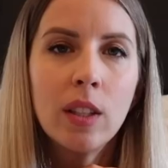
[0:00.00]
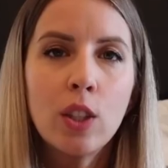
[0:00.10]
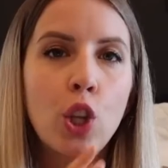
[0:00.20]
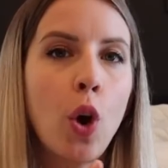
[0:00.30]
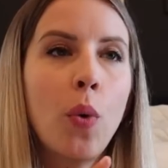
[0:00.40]

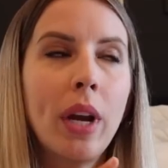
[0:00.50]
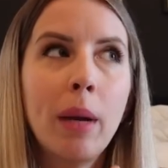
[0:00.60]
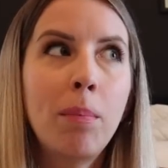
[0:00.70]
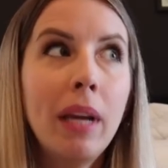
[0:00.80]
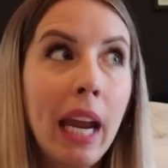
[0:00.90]
So
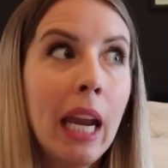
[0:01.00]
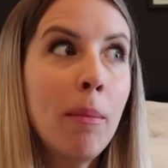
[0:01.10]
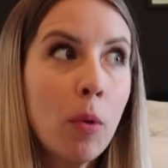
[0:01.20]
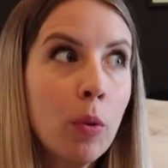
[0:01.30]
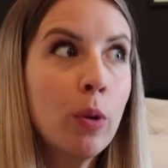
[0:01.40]
it
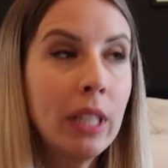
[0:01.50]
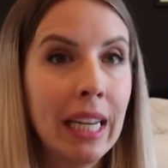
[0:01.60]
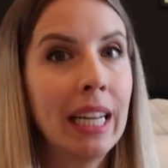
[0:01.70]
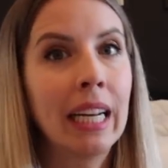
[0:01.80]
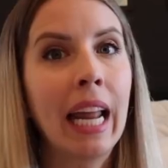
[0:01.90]
became a
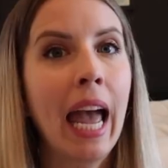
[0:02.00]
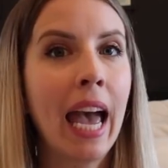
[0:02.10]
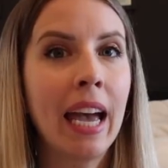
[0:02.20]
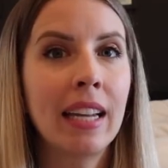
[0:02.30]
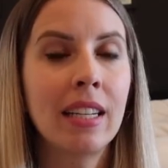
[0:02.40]
routine
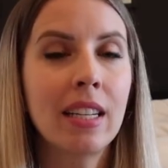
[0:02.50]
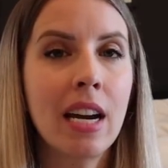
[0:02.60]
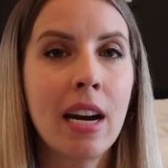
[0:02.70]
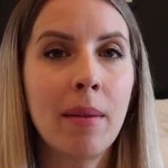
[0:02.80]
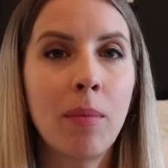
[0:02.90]

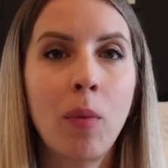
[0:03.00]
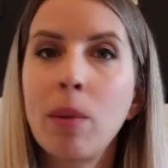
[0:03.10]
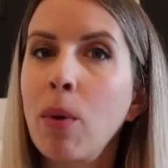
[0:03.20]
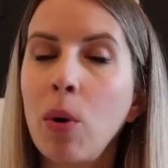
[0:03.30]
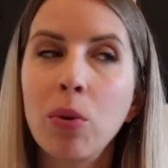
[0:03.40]
and
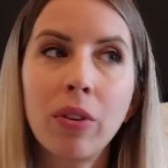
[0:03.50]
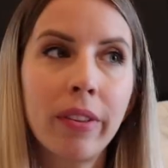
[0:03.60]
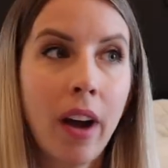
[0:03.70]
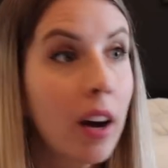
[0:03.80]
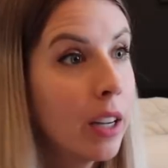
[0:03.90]
we
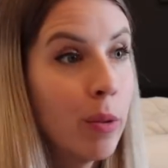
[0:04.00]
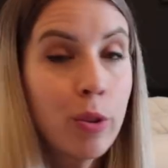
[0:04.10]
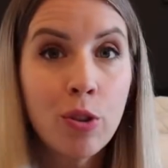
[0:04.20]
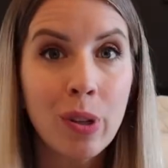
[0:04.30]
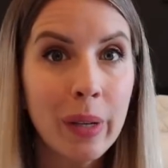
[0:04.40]
both got
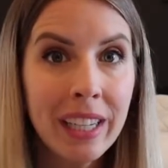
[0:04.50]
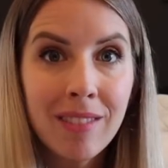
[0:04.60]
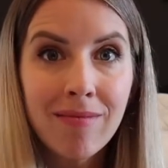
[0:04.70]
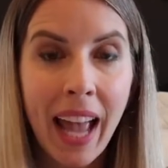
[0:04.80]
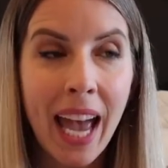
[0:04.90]
used to
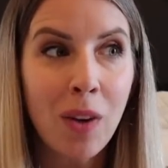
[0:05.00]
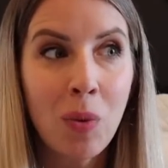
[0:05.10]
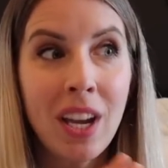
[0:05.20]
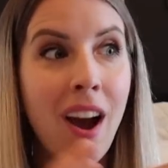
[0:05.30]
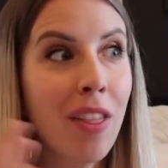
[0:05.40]
it and
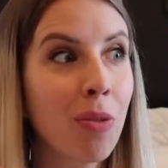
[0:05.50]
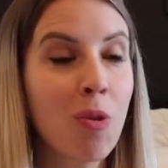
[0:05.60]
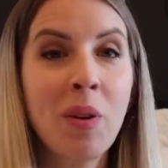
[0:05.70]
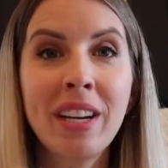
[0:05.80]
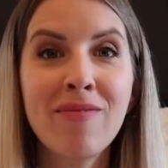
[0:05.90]
we got
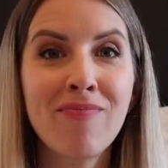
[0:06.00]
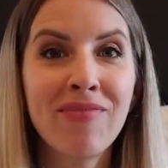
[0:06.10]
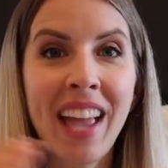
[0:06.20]
through it.